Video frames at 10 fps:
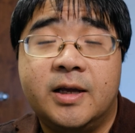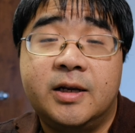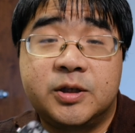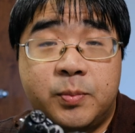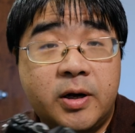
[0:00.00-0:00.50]
and
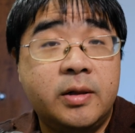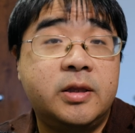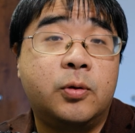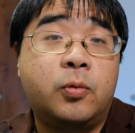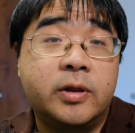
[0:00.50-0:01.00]
it's probably
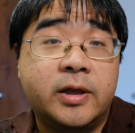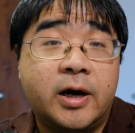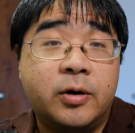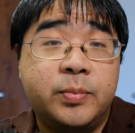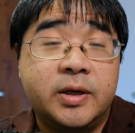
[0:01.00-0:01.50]
the one that
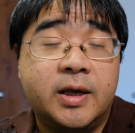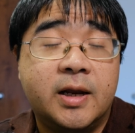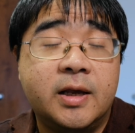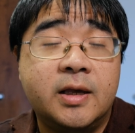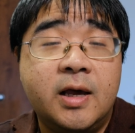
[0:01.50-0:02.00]
I'll be
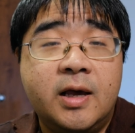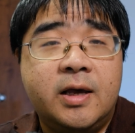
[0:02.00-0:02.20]
getting,